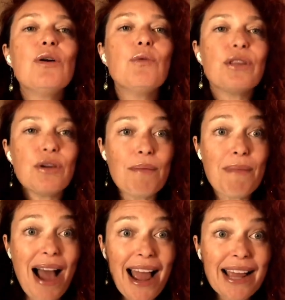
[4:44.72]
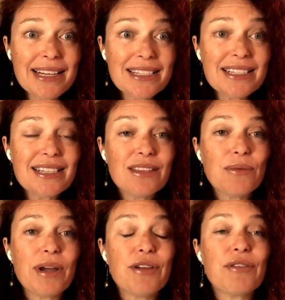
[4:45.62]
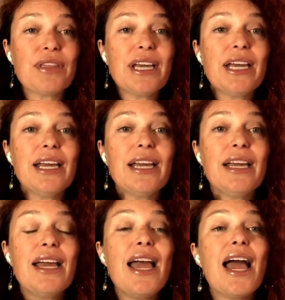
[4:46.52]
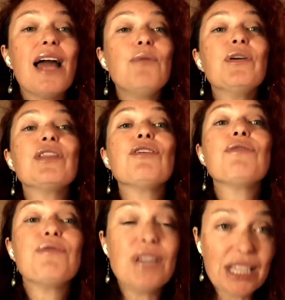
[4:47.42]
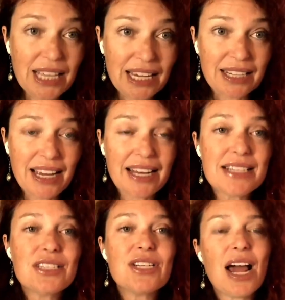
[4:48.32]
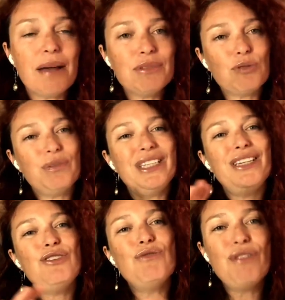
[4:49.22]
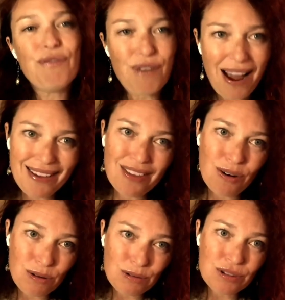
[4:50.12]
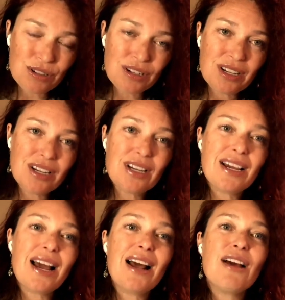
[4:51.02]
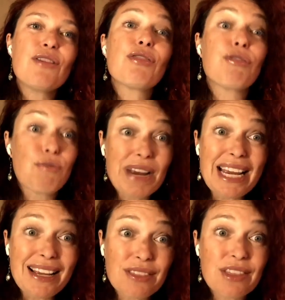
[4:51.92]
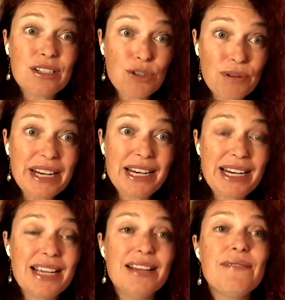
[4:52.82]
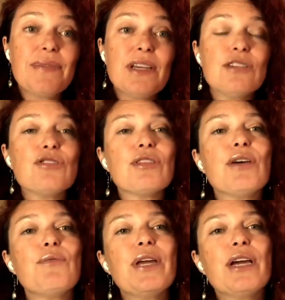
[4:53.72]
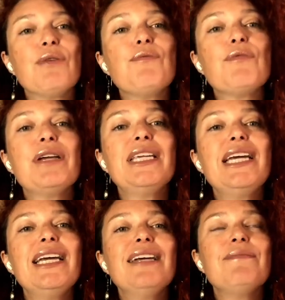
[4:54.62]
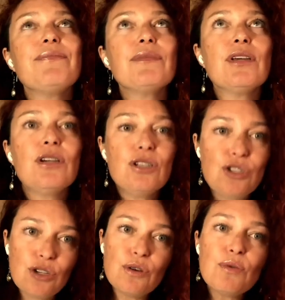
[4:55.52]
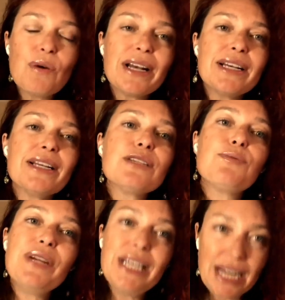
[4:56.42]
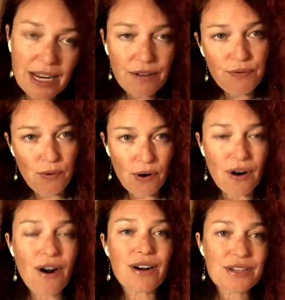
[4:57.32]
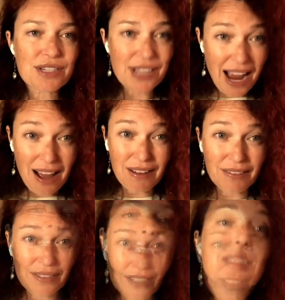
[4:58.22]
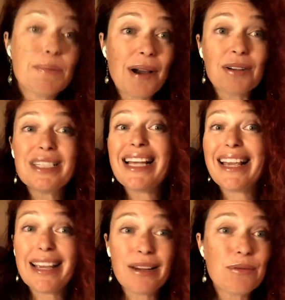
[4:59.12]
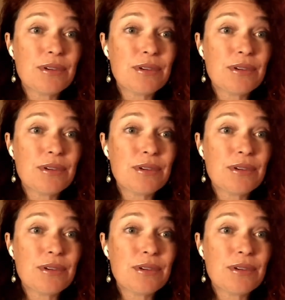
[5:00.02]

with your mind, the way you're thinking, and with your feeling. It is time to really unify those three, the Trinity, so that we can really do what it is we need for ourselves. This is about taking